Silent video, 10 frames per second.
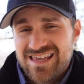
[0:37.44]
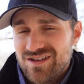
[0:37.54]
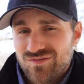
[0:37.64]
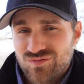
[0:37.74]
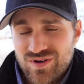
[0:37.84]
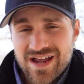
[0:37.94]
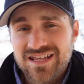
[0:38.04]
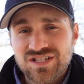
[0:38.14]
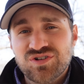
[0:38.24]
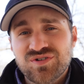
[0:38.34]
gonna get right
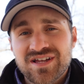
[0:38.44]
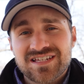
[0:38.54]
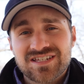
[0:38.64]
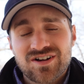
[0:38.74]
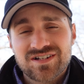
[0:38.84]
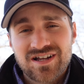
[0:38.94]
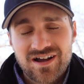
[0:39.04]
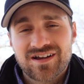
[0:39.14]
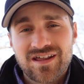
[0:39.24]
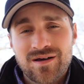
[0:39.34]
into it and start
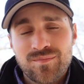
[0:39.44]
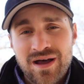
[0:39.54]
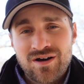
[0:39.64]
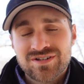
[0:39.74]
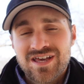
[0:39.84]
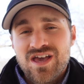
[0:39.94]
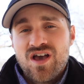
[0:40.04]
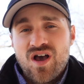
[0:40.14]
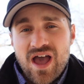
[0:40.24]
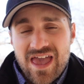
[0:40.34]
talking about
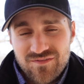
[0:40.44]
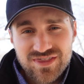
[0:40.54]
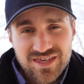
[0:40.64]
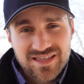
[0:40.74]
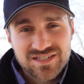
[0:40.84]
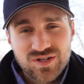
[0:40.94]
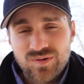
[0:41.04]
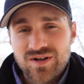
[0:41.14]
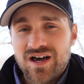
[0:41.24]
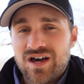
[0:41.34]
everything that's
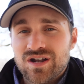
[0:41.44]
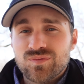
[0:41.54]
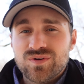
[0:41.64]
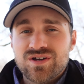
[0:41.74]
going on